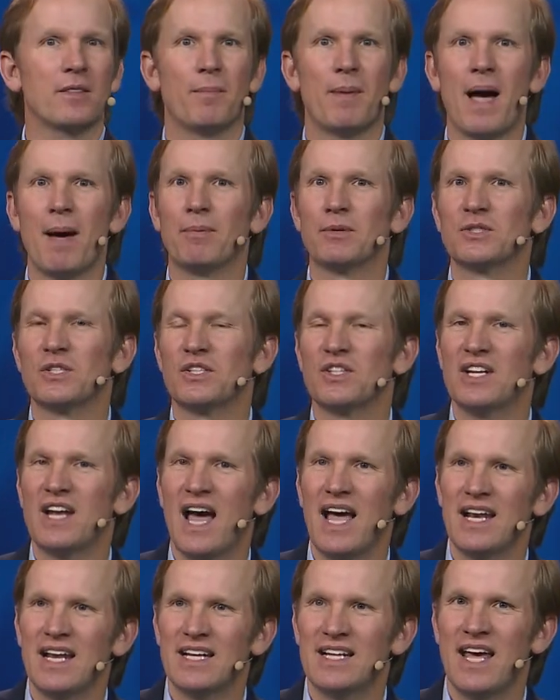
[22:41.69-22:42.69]
The Bible says a
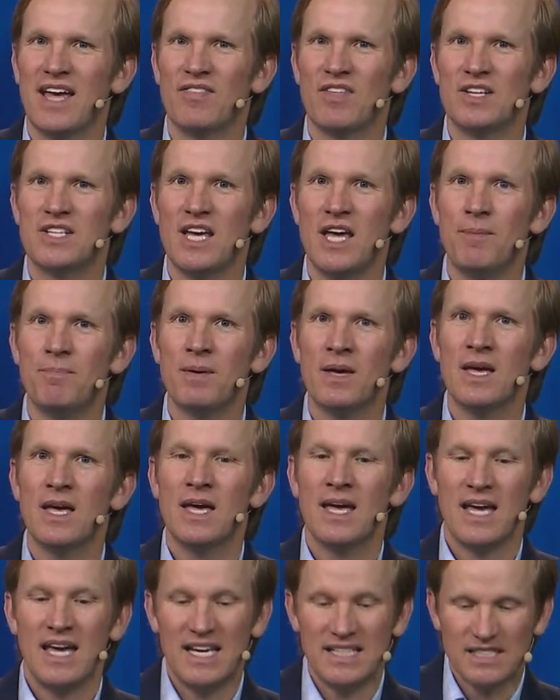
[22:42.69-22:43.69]
night and a day in the deep.
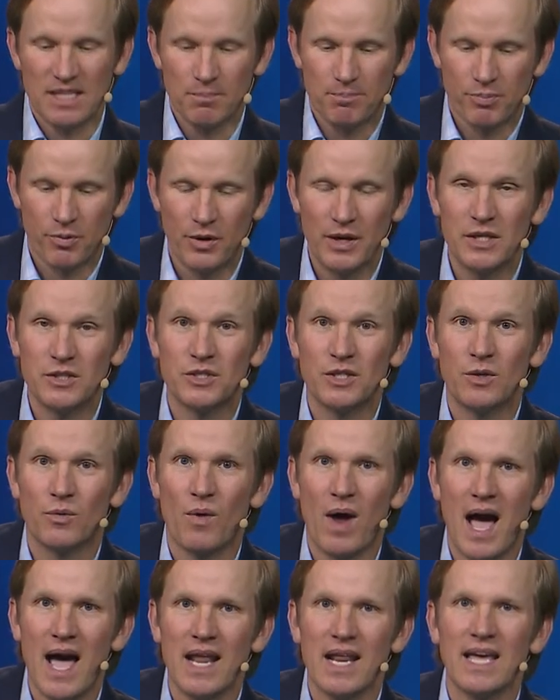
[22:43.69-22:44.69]
He's in prison
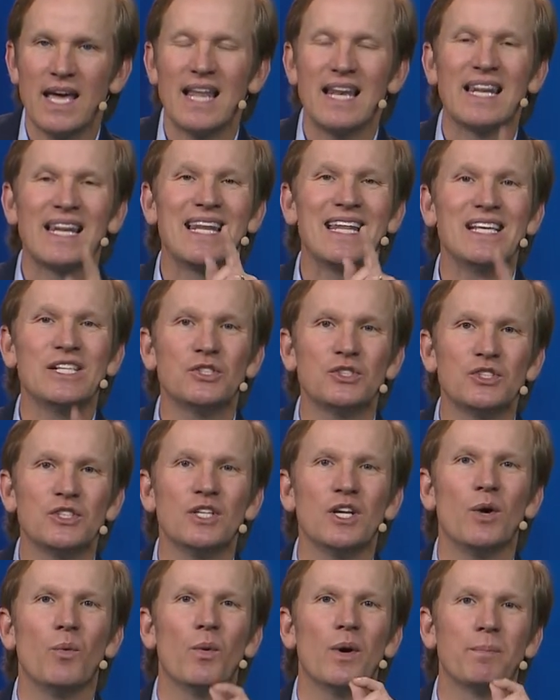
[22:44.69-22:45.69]
writing.
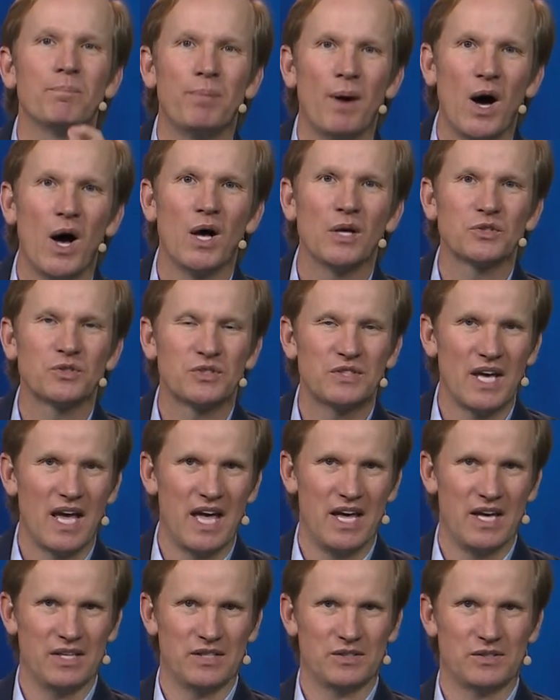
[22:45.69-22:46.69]
Listen to what Paul
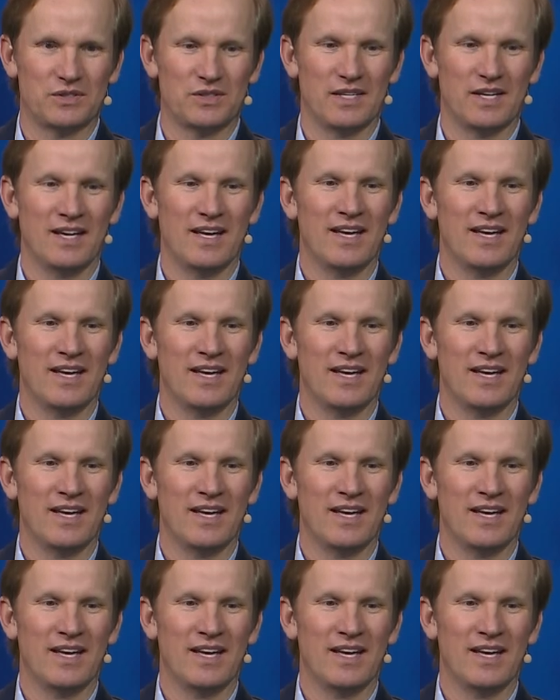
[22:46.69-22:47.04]
says.